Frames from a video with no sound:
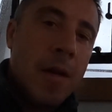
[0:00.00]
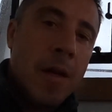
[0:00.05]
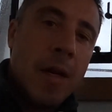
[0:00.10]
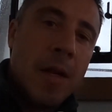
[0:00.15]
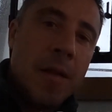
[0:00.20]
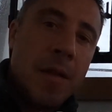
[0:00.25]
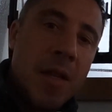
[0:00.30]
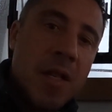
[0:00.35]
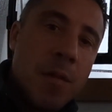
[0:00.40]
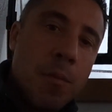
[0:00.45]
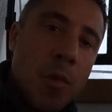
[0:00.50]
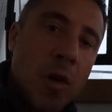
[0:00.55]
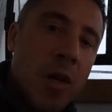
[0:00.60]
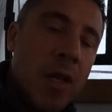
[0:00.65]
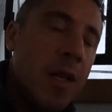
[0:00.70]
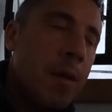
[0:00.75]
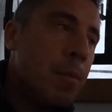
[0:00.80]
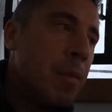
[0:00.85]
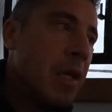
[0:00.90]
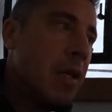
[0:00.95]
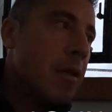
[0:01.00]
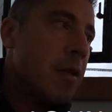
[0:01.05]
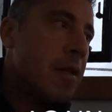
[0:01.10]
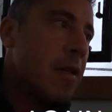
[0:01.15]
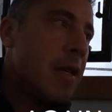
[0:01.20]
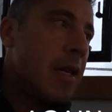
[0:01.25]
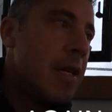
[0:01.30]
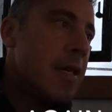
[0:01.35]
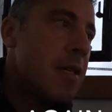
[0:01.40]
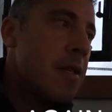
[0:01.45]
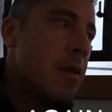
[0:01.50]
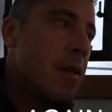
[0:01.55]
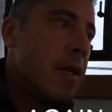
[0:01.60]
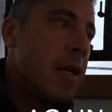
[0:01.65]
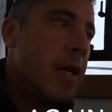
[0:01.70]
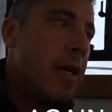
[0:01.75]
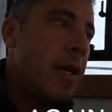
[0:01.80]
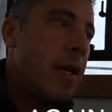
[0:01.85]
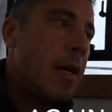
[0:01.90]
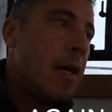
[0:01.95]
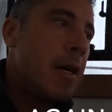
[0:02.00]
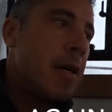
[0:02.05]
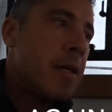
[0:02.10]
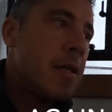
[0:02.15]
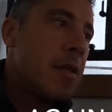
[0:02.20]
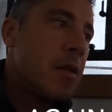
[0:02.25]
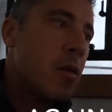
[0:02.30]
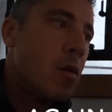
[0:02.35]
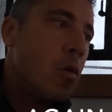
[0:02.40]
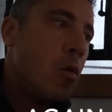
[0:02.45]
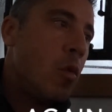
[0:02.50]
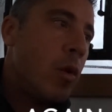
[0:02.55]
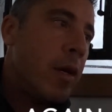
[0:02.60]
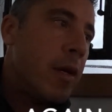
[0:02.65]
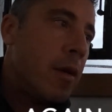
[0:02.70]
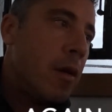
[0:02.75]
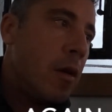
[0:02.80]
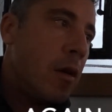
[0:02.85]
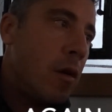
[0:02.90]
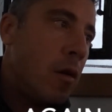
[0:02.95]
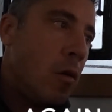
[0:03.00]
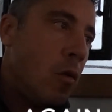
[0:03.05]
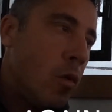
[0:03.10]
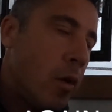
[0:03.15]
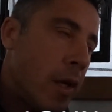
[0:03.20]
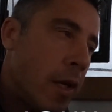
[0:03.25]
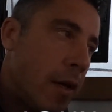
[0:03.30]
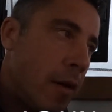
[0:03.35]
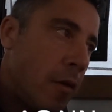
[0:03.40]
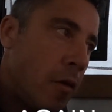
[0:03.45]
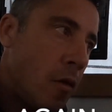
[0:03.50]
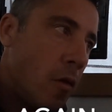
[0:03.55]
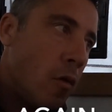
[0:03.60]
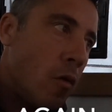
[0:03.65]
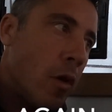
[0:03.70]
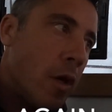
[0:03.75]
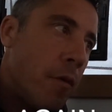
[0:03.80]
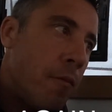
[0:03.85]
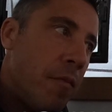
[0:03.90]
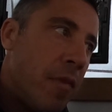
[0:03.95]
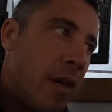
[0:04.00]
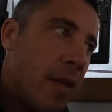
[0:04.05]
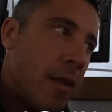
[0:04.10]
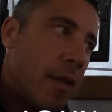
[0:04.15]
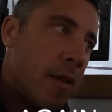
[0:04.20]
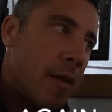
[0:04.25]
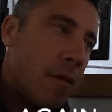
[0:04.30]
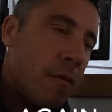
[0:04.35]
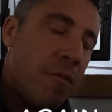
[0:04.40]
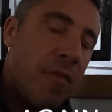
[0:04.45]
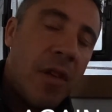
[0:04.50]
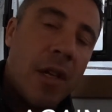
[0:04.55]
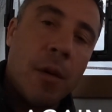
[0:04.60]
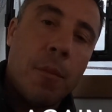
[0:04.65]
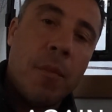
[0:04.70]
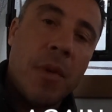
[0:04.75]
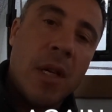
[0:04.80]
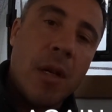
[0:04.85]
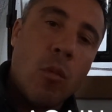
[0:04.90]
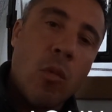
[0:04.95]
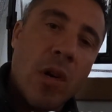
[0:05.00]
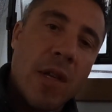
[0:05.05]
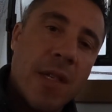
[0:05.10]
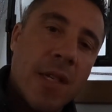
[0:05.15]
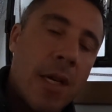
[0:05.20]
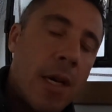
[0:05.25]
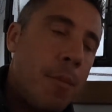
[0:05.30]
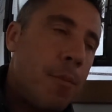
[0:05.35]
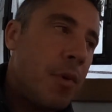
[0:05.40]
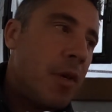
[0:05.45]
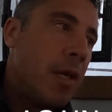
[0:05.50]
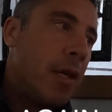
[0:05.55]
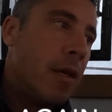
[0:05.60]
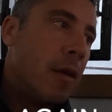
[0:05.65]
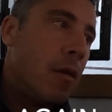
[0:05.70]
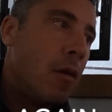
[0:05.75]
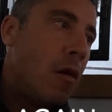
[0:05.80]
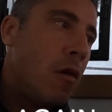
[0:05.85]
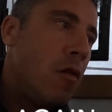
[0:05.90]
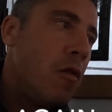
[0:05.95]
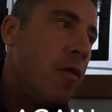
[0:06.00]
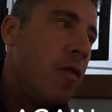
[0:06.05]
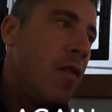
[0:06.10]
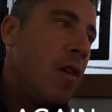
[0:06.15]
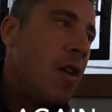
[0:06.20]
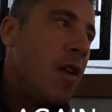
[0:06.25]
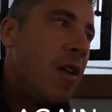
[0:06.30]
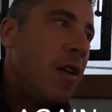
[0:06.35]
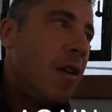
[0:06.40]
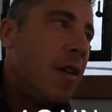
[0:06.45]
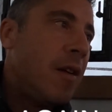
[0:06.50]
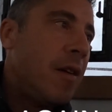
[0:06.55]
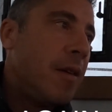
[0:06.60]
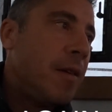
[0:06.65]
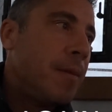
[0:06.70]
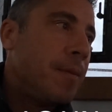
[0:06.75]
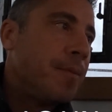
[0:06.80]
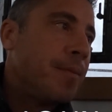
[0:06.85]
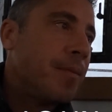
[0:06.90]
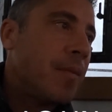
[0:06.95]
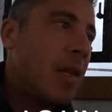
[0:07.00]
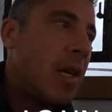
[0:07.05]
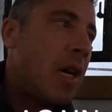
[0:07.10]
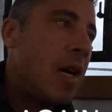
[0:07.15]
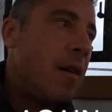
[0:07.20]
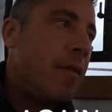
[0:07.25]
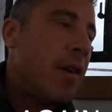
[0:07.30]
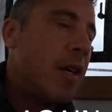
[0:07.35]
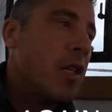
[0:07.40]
and this morning because yesterday I saw when uh, looking at the grid that something big was happening north um, I've